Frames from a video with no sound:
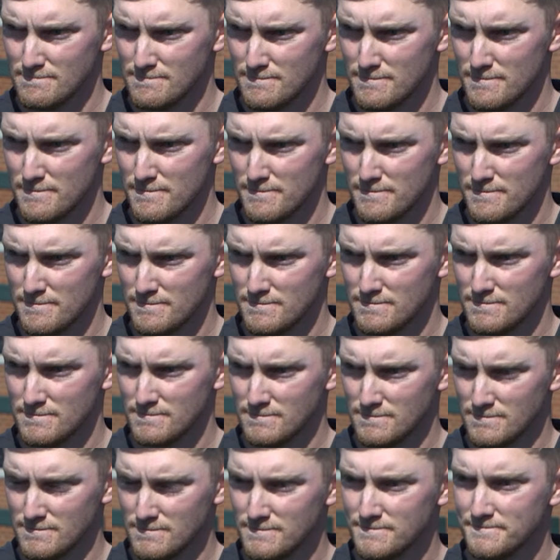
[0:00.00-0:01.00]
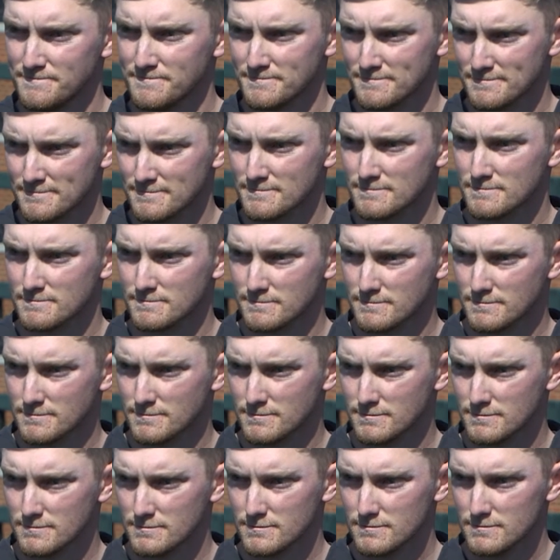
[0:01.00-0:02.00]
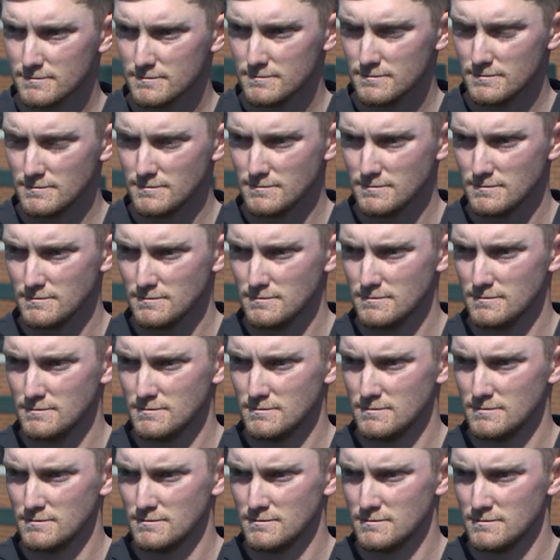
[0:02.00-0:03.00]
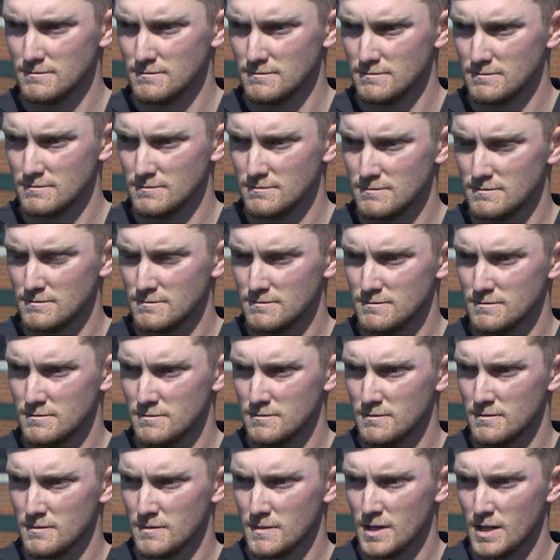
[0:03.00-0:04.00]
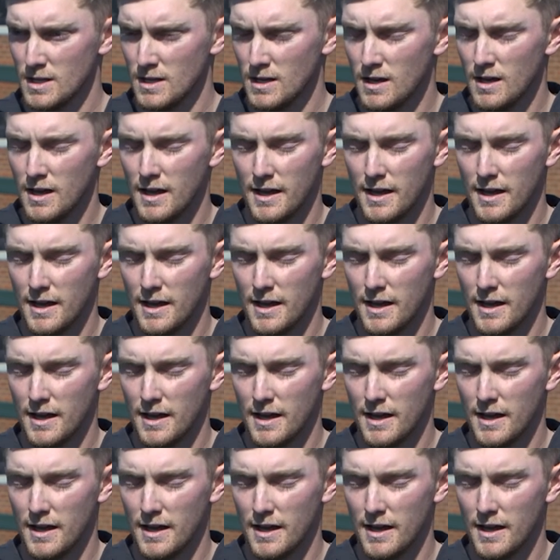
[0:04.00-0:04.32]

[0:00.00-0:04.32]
like that kind of set the tone for the season. Is it important to kind of try to set the tone this weekend?